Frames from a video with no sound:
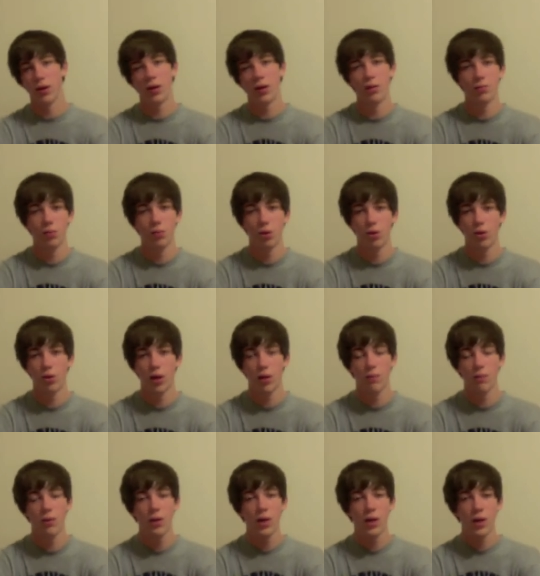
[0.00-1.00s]
program,
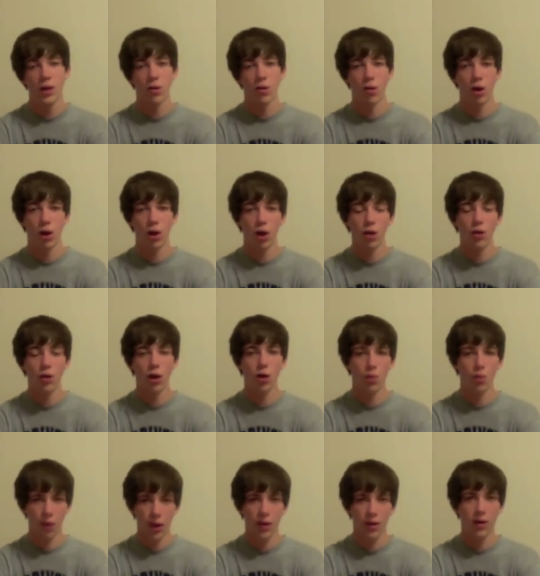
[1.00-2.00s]
you know, I'll
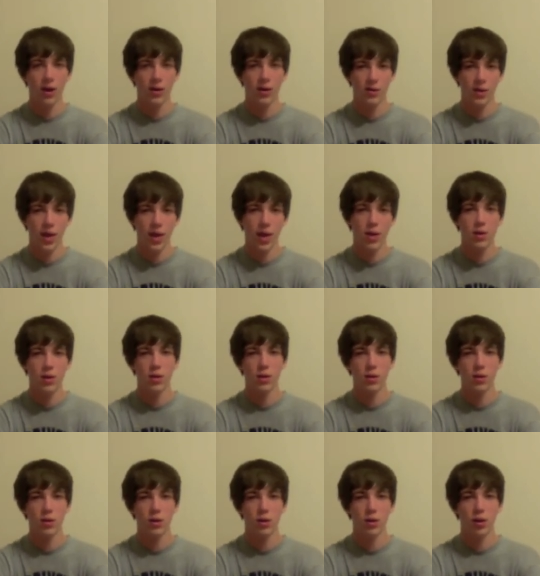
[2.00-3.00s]
recognize that.
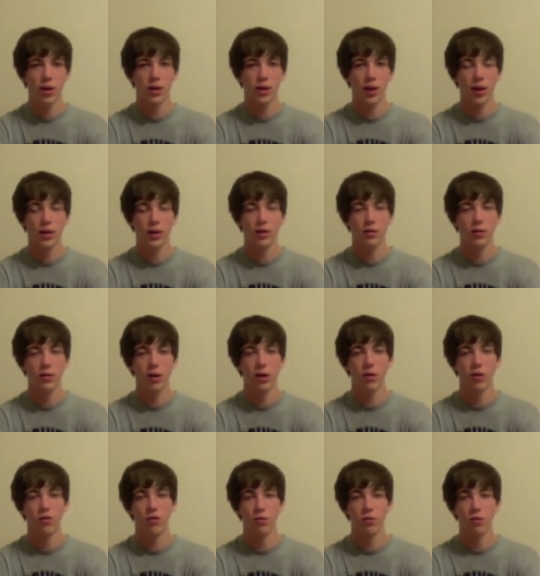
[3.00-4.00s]
You know, I can tell
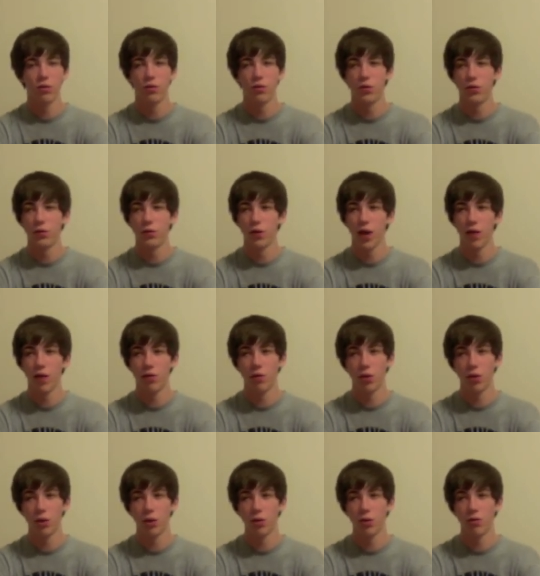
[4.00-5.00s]
if you have a
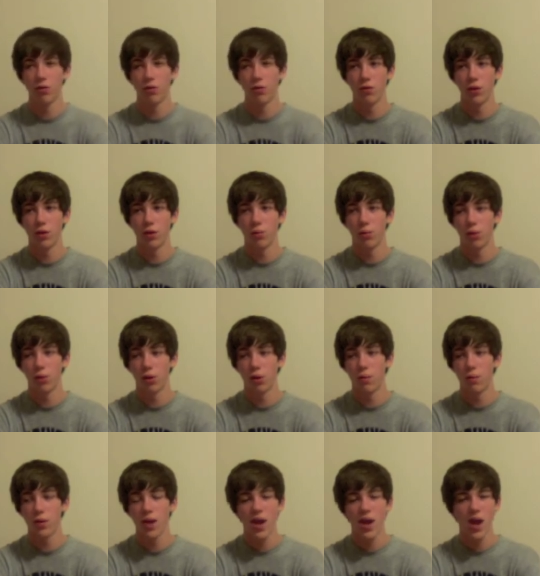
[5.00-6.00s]
really good video program,
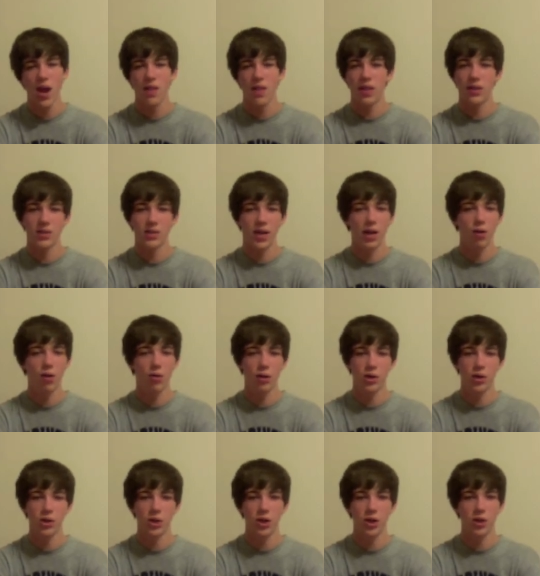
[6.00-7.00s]
and that's not going to
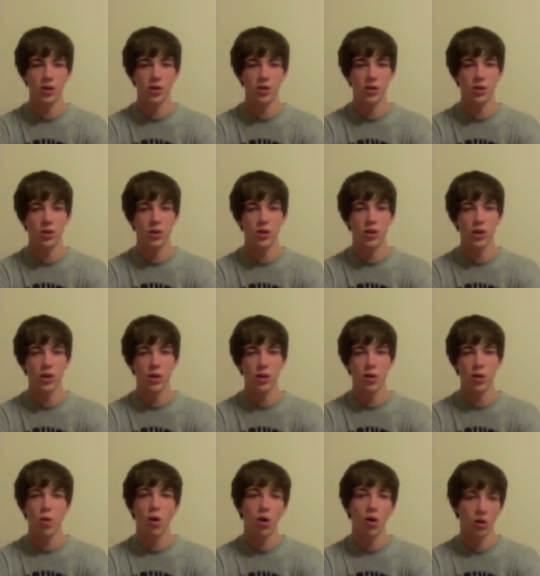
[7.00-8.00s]
judge the
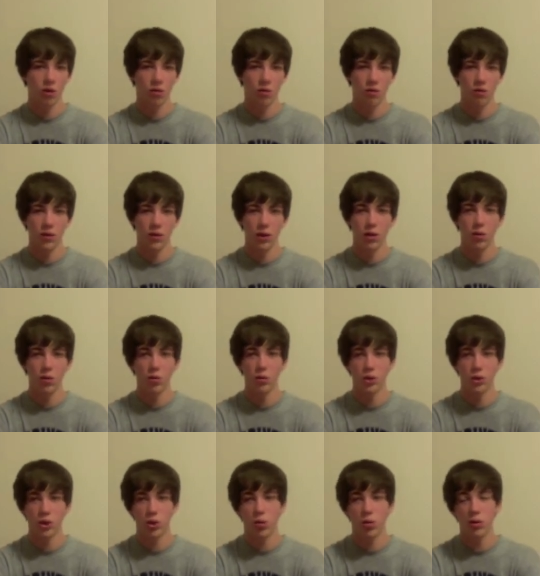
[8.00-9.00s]
quality of your video.
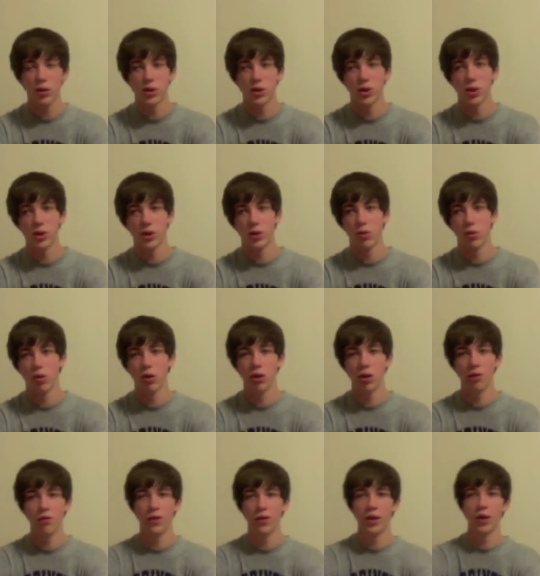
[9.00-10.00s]
What's going to judge the quality
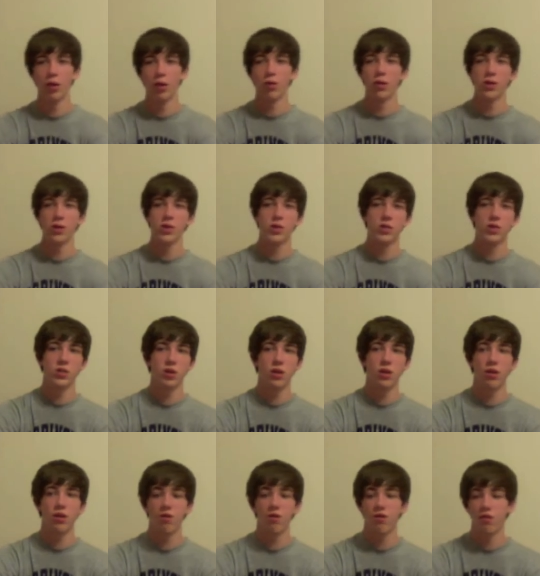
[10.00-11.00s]
of your video is
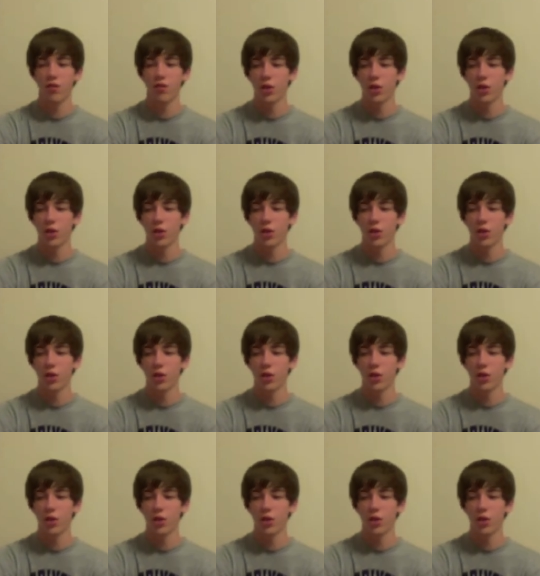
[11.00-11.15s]
if,